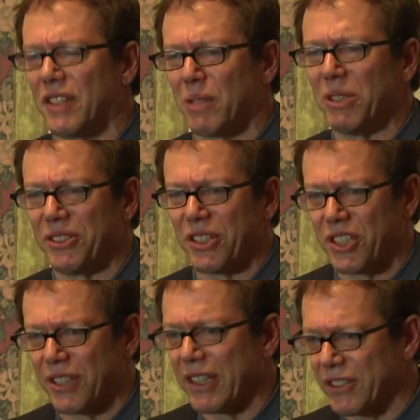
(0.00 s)
for a
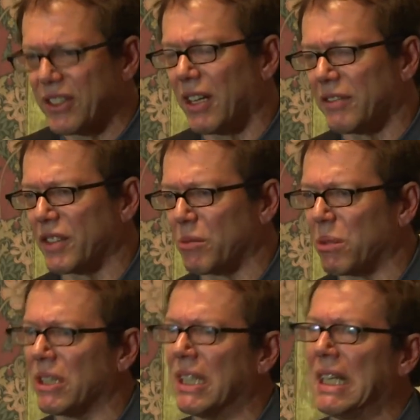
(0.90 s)
position that's
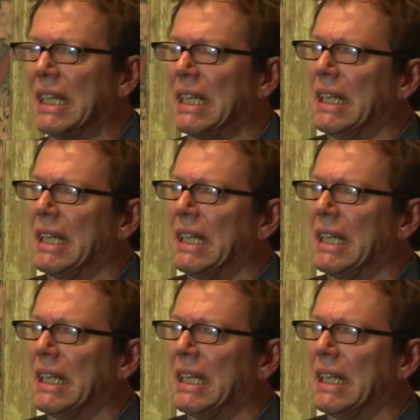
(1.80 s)
comfortable.